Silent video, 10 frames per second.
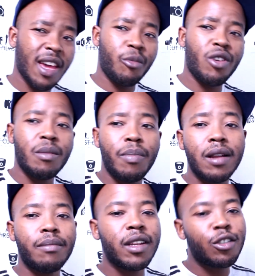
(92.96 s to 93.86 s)
camera
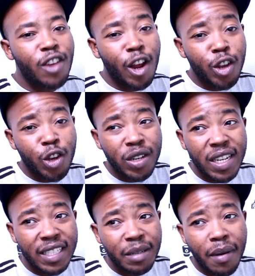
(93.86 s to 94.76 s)
department, your
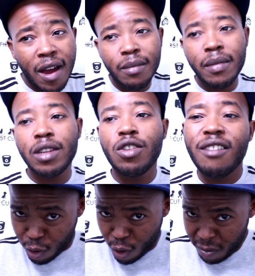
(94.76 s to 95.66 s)
unit department, you
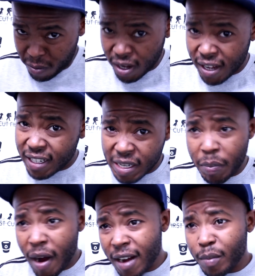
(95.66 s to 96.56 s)
grip
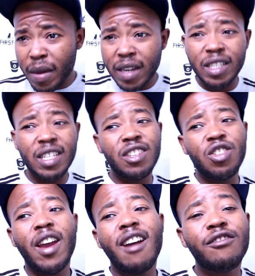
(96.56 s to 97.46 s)
department and
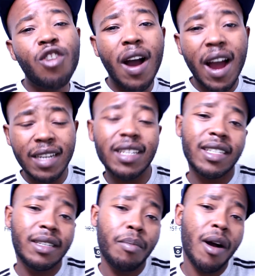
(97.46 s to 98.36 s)
you have your art
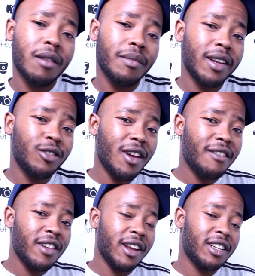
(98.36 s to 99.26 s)
department you
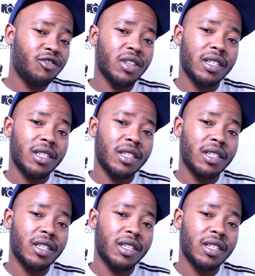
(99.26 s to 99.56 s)
have electric